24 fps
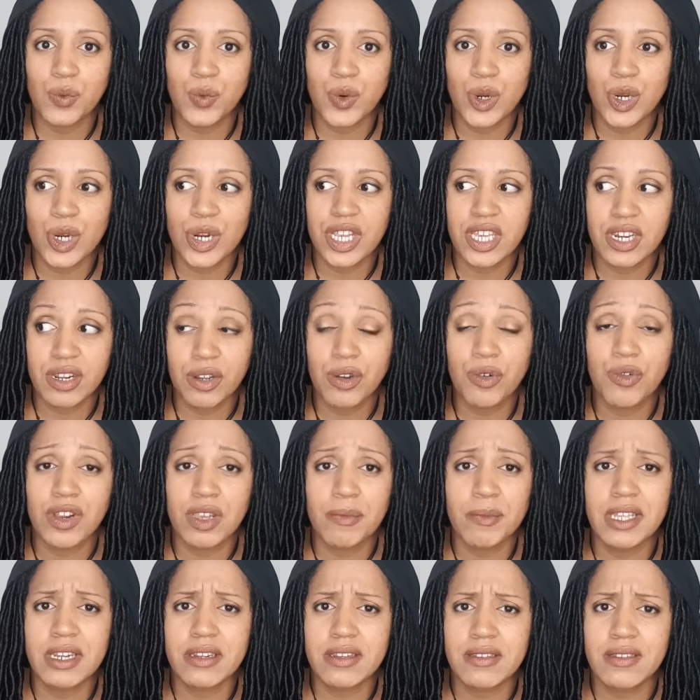were in
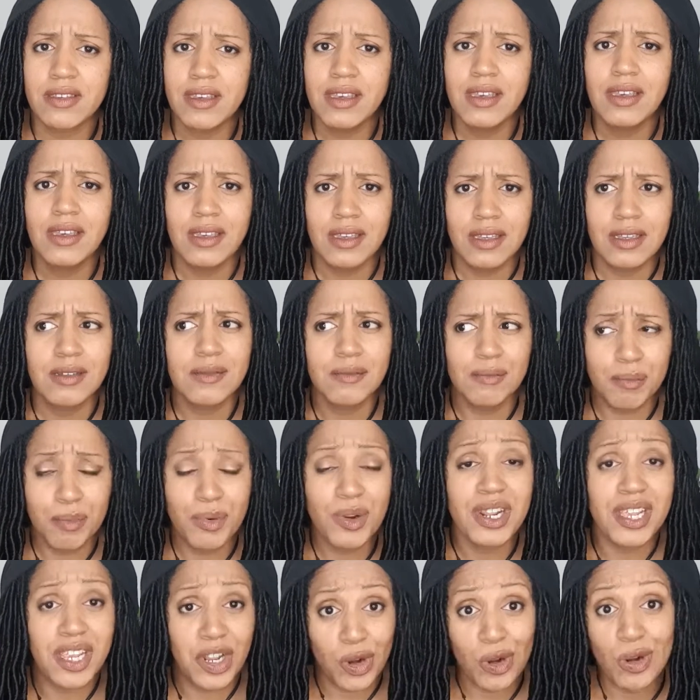agreement
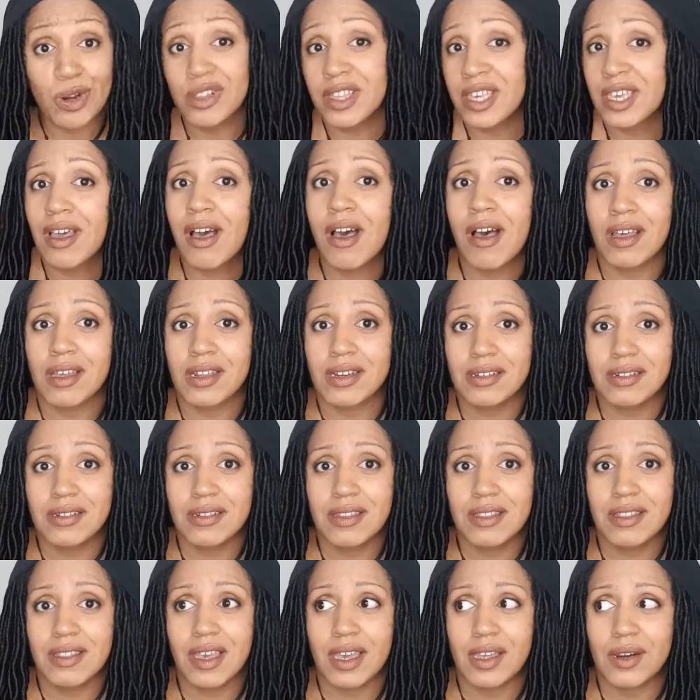pretty early
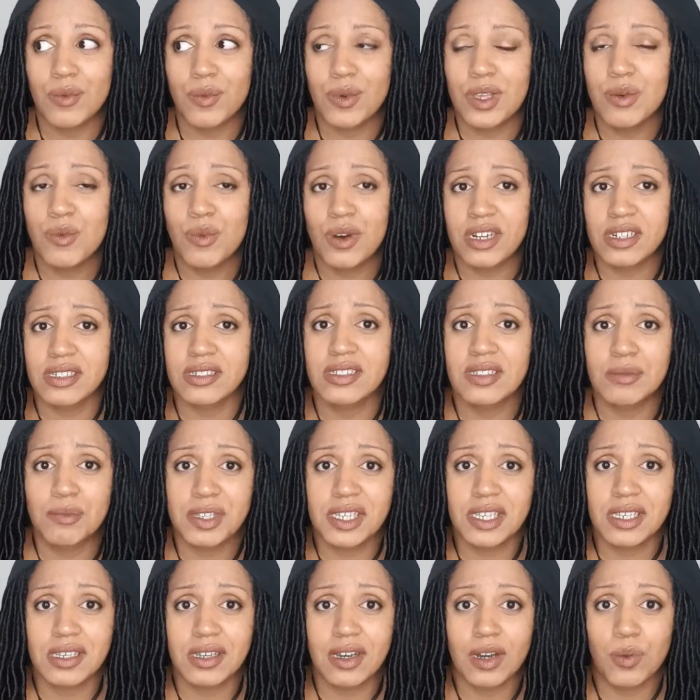on that we wanted to
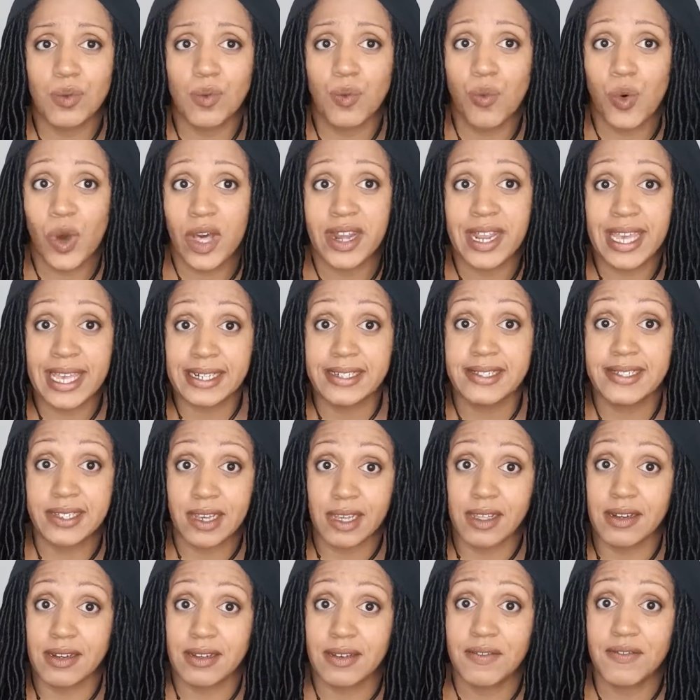be a one and
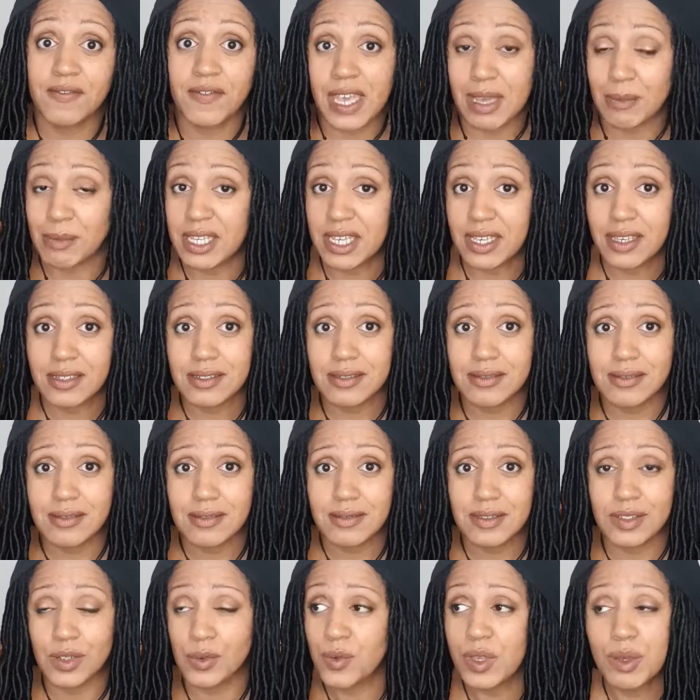done family,
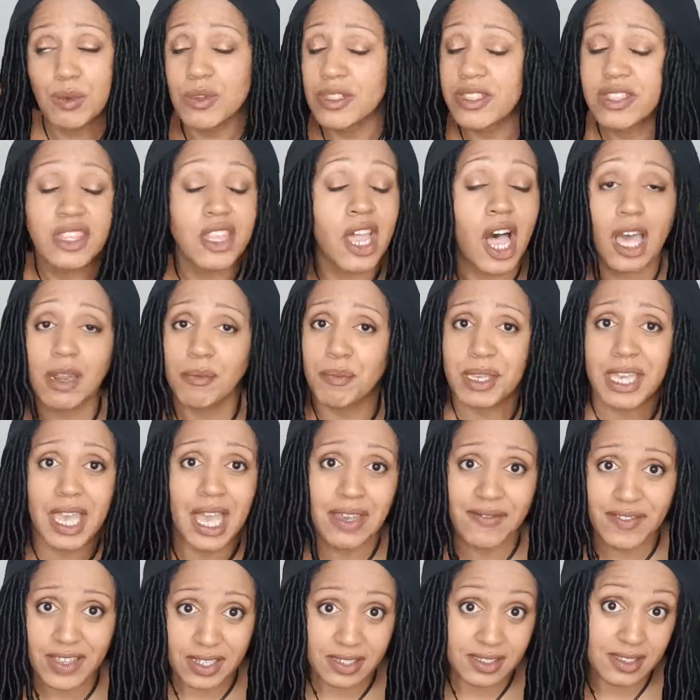so we will not be
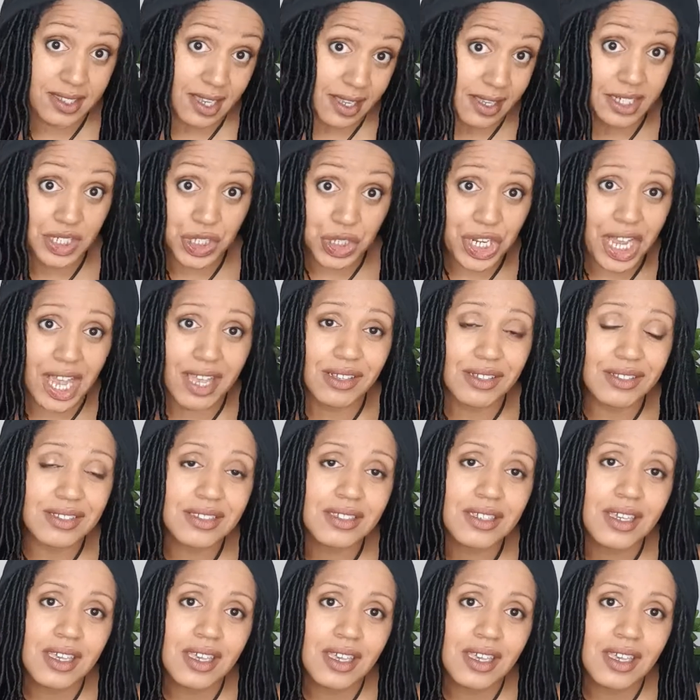having a second child.